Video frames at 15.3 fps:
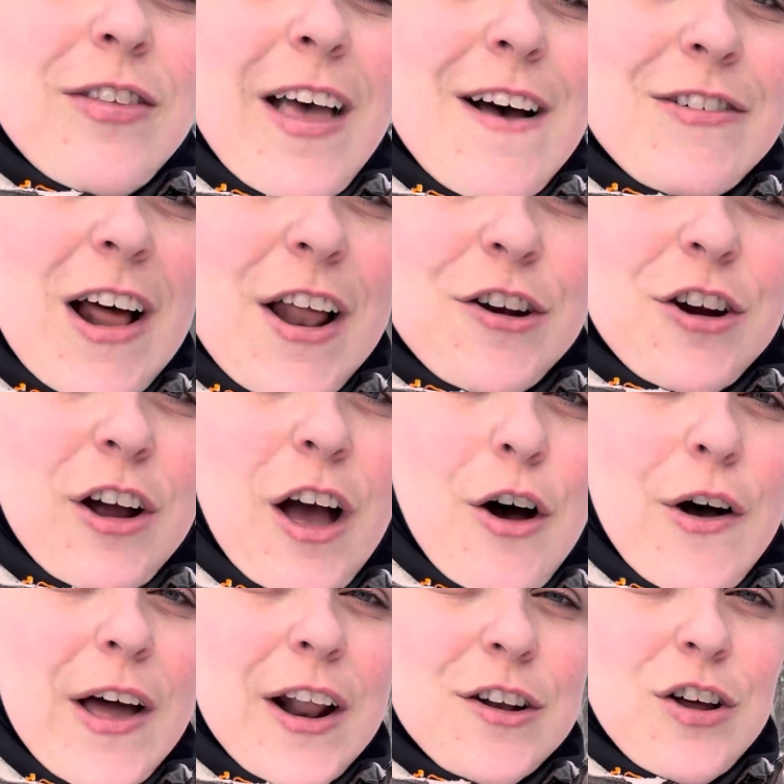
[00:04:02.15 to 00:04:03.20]
They have an
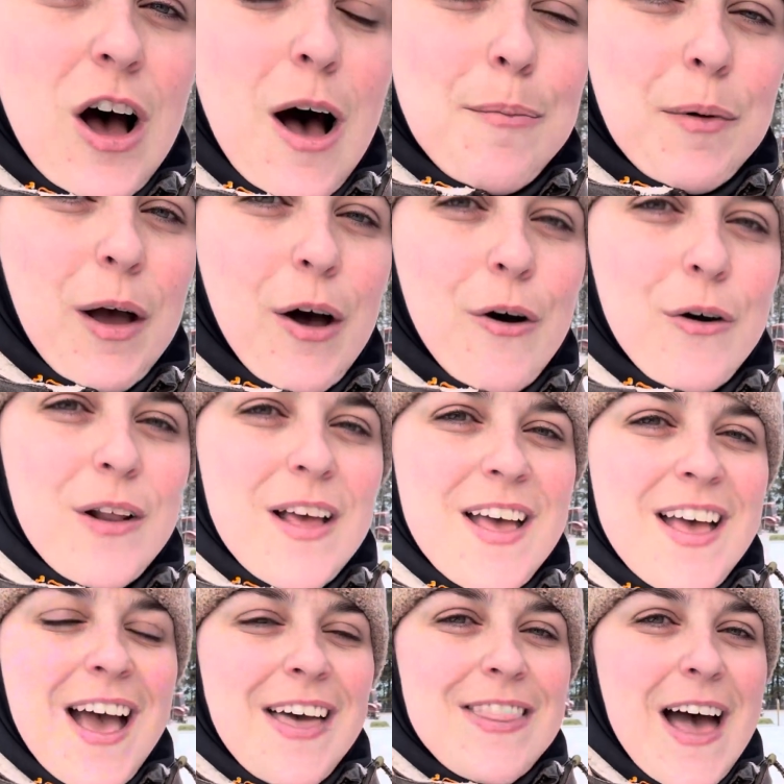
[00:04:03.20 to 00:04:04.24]
undercoat and a top coat,
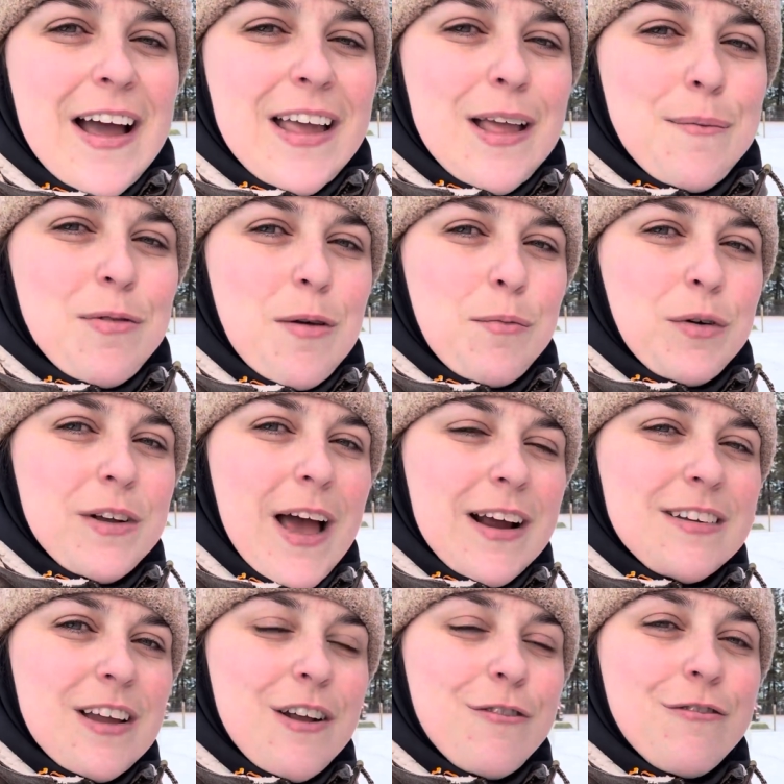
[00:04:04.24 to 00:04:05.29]
and that keeps them
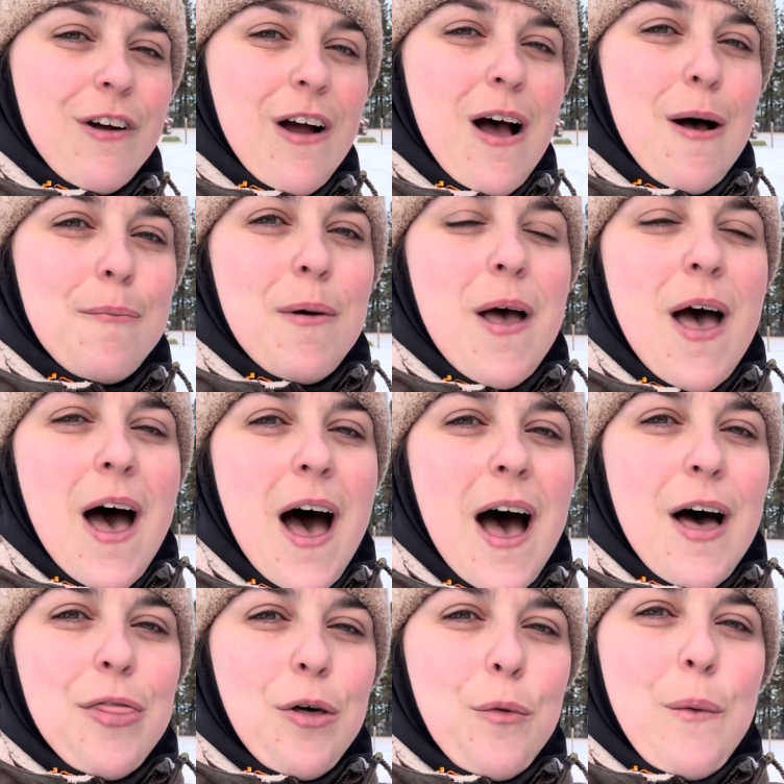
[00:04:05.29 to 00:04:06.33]
protected from
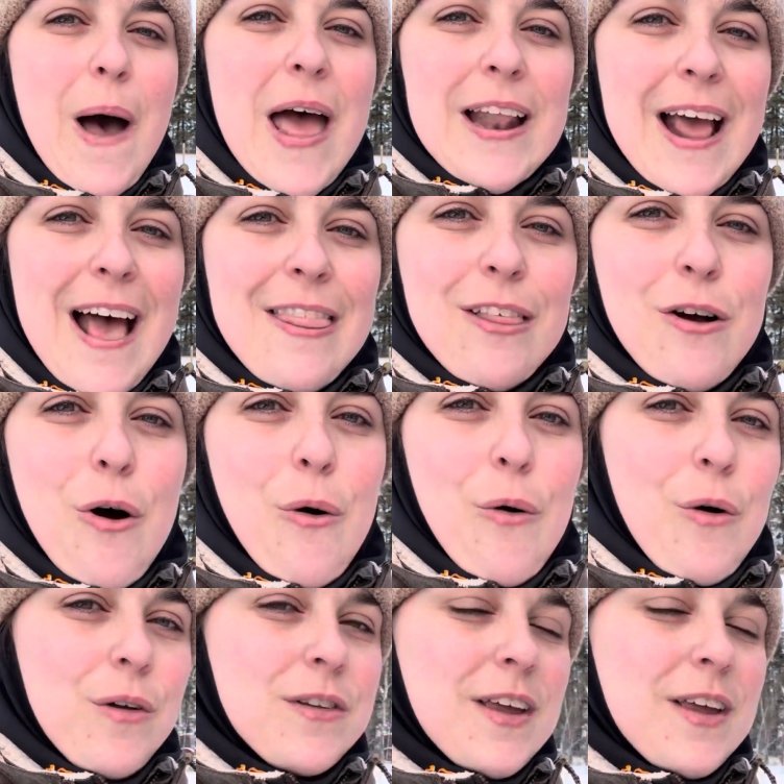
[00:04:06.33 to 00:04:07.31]
the wet and the cold.